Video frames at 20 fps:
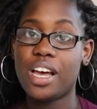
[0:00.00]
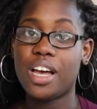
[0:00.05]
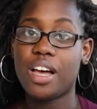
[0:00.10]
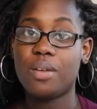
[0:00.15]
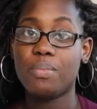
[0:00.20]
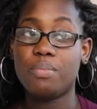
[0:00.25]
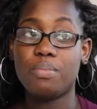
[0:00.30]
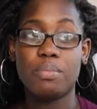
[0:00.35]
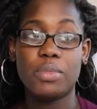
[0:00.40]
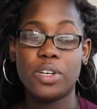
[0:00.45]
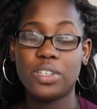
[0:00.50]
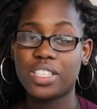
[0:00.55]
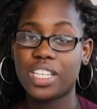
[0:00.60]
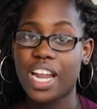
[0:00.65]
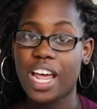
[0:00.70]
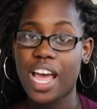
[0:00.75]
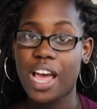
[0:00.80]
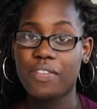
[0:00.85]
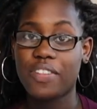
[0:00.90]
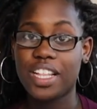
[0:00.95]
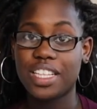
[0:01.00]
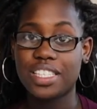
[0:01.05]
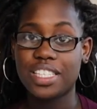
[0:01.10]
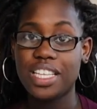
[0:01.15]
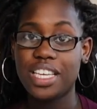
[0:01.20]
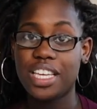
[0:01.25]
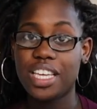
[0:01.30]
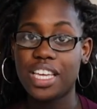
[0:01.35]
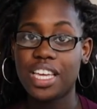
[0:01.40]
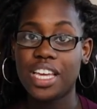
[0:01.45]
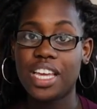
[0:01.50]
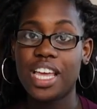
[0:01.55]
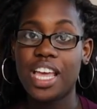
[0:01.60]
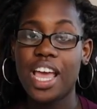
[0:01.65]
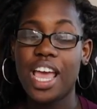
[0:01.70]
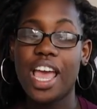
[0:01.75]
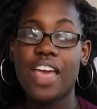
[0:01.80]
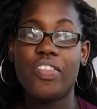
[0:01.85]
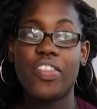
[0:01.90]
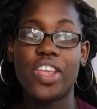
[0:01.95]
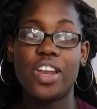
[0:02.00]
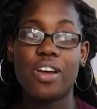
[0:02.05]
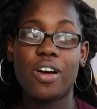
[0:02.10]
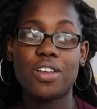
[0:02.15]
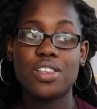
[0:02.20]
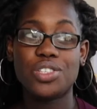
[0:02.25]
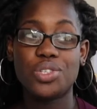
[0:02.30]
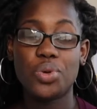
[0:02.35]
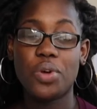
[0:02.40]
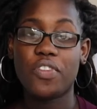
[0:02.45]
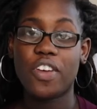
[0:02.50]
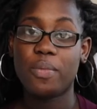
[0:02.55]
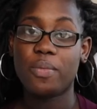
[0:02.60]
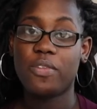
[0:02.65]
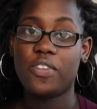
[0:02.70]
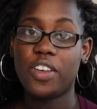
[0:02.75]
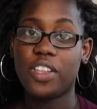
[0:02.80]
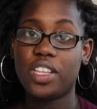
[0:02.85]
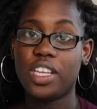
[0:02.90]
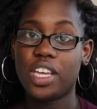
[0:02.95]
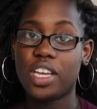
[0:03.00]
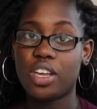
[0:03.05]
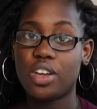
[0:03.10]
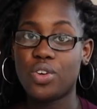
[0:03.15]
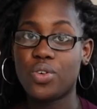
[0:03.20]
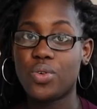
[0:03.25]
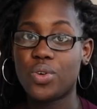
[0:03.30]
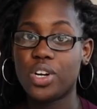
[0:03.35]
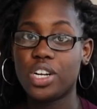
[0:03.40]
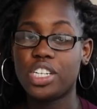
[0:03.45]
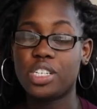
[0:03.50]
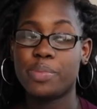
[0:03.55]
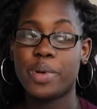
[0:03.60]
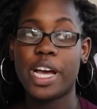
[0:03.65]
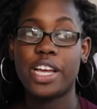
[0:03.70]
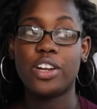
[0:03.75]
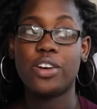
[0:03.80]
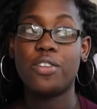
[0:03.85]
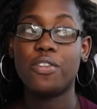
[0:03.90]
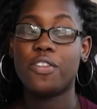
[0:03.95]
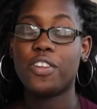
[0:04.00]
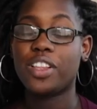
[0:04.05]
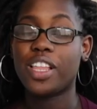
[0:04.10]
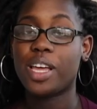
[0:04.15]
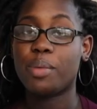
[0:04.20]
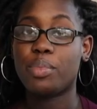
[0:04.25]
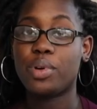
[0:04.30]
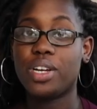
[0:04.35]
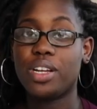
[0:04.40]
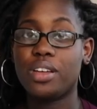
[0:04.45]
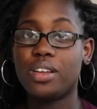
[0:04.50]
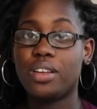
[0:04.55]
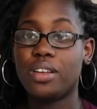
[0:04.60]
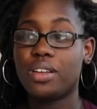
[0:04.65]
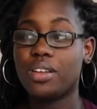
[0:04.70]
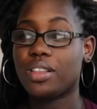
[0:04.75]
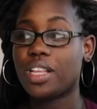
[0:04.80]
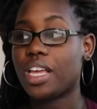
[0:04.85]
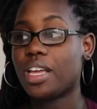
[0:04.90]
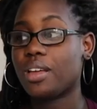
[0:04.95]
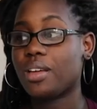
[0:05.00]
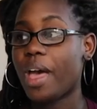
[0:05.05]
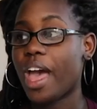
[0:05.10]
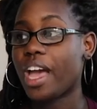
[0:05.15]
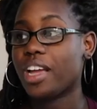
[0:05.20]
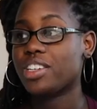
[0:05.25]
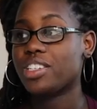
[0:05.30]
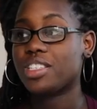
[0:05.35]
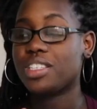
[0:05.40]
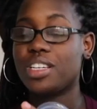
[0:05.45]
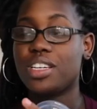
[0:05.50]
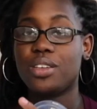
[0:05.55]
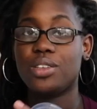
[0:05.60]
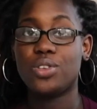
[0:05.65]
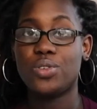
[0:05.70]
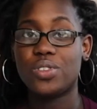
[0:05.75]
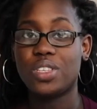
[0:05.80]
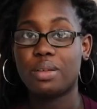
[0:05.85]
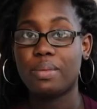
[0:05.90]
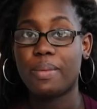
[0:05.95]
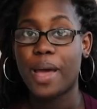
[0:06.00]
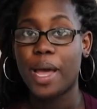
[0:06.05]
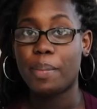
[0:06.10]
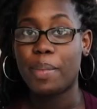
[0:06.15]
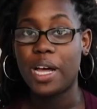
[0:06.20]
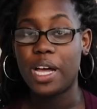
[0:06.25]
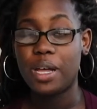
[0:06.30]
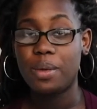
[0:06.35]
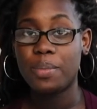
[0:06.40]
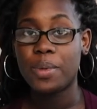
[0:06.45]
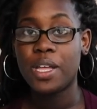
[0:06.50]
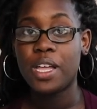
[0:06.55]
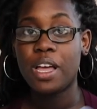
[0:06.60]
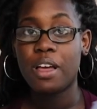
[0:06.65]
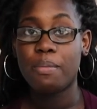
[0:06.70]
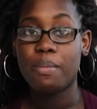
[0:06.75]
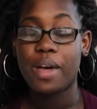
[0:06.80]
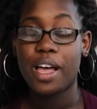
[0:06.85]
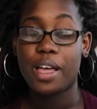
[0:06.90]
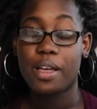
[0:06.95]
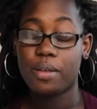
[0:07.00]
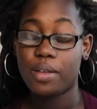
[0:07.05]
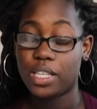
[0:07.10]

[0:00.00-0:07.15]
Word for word: um, milk that I have that's leaking. And then also, if I'm feeling engorged but I don't feel like putting like actually using my pump, my